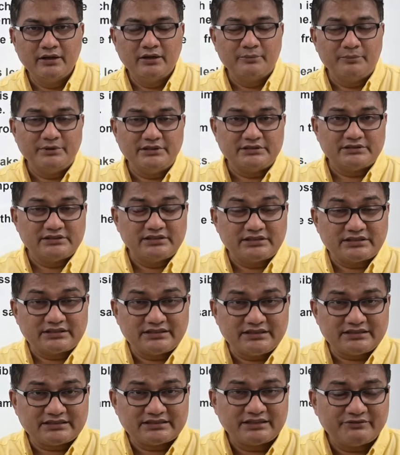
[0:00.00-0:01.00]
Means
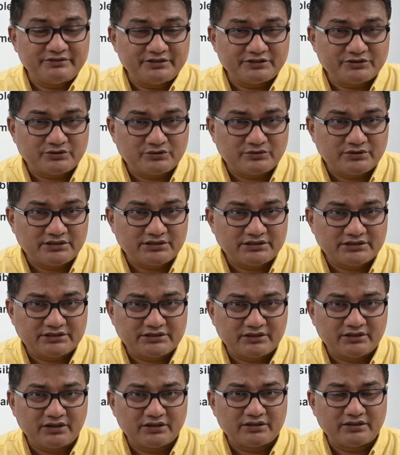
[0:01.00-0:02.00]
67 students
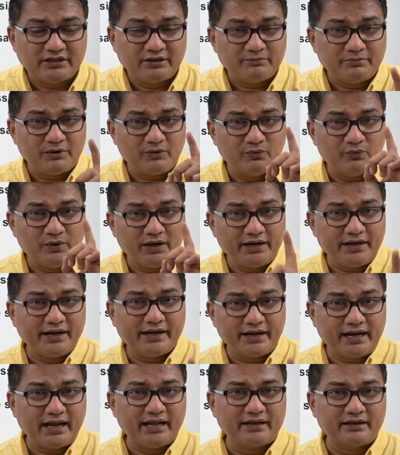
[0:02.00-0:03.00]
got number 1
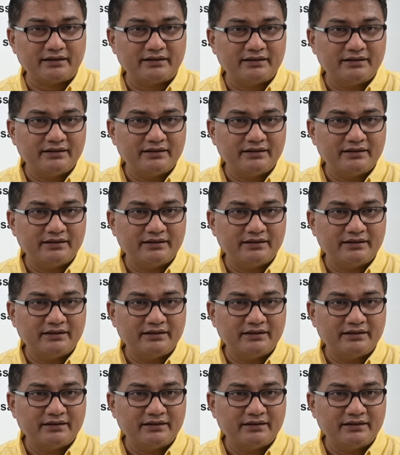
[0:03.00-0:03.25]
rank.